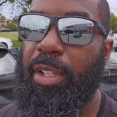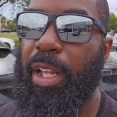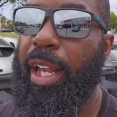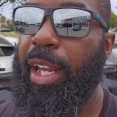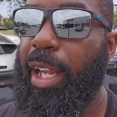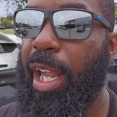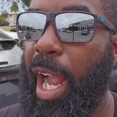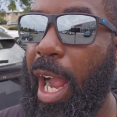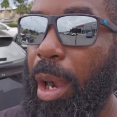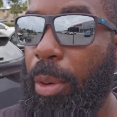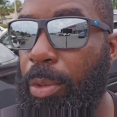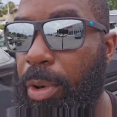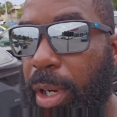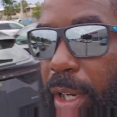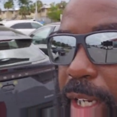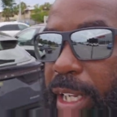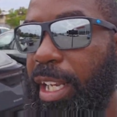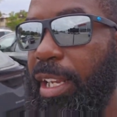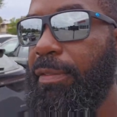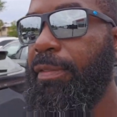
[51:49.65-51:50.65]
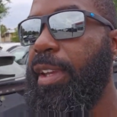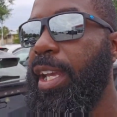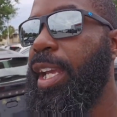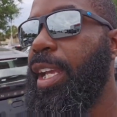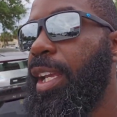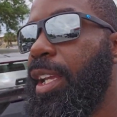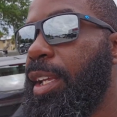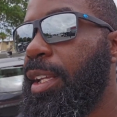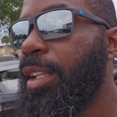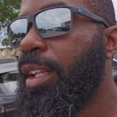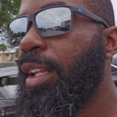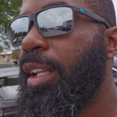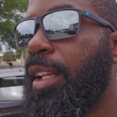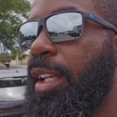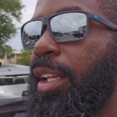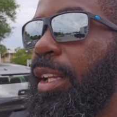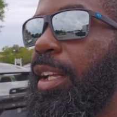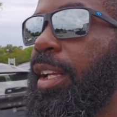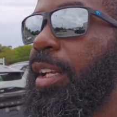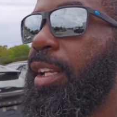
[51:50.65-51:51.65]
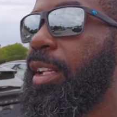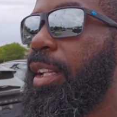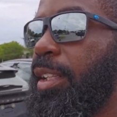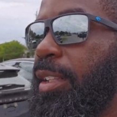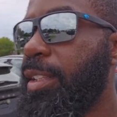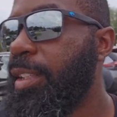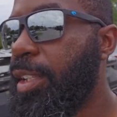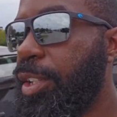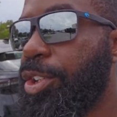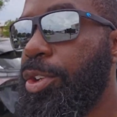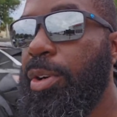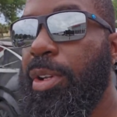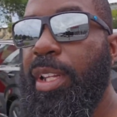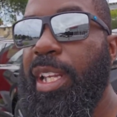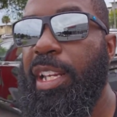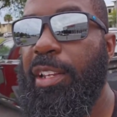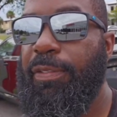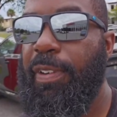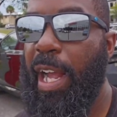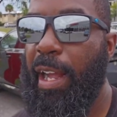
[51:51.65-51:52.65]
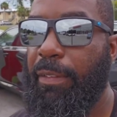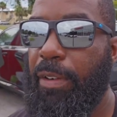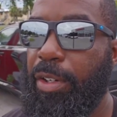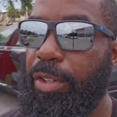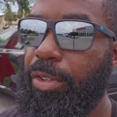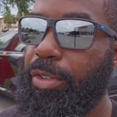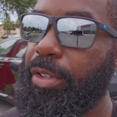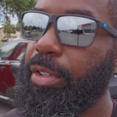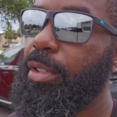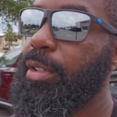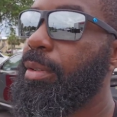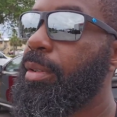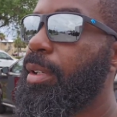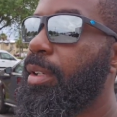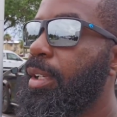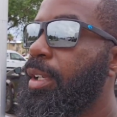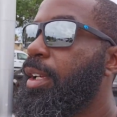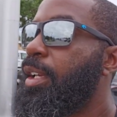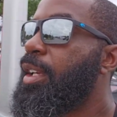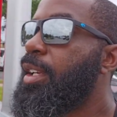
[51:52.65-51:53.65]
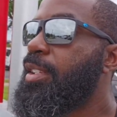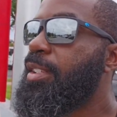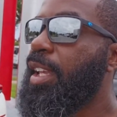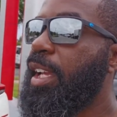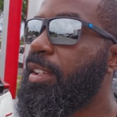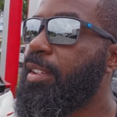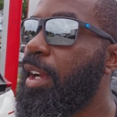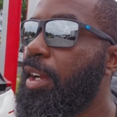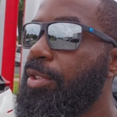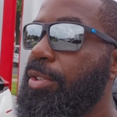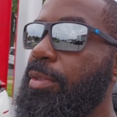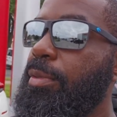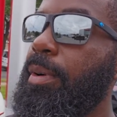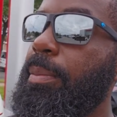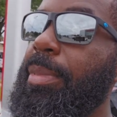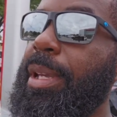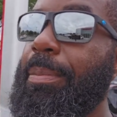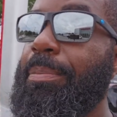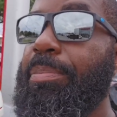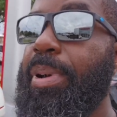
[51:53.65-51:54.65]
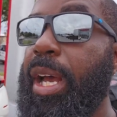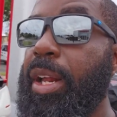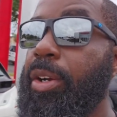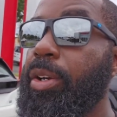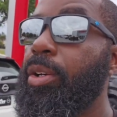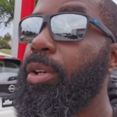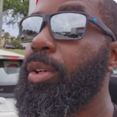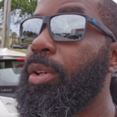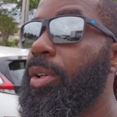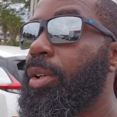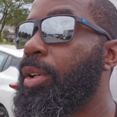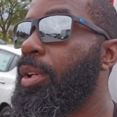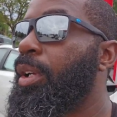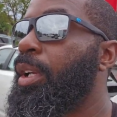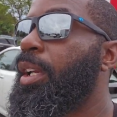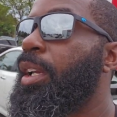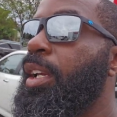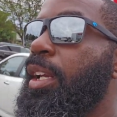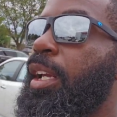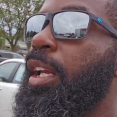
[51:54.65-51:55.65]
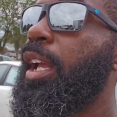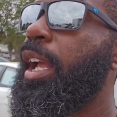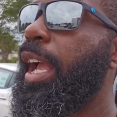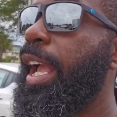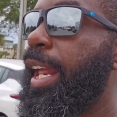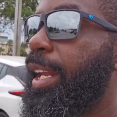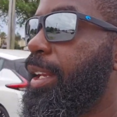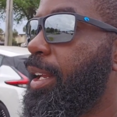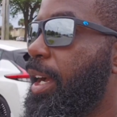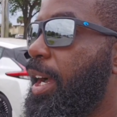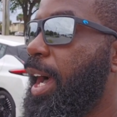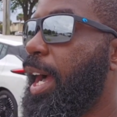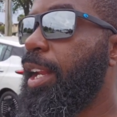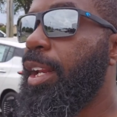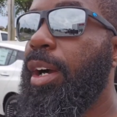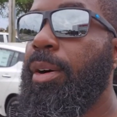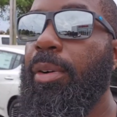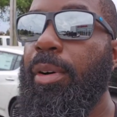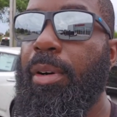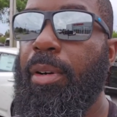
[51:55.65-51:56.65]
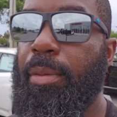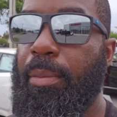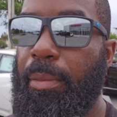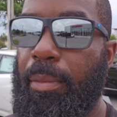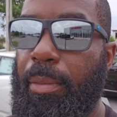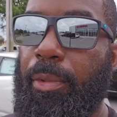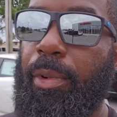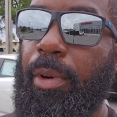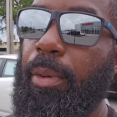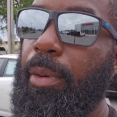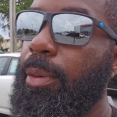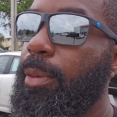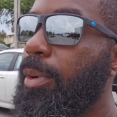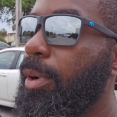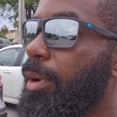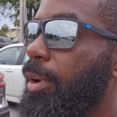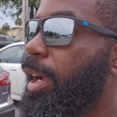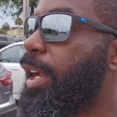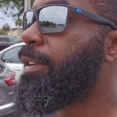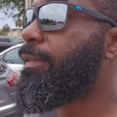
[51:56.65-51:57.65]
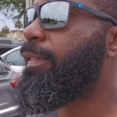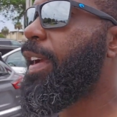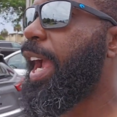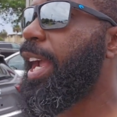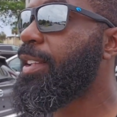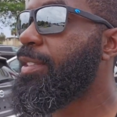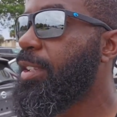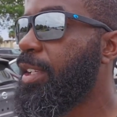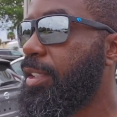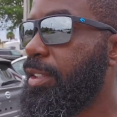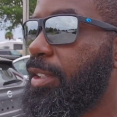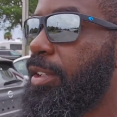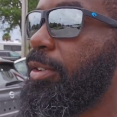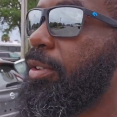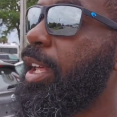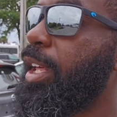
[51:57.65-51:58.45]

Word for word: Like I want an EV to do at least 500. 600 would be better. And uh, I know we're, we're, we're, advancing to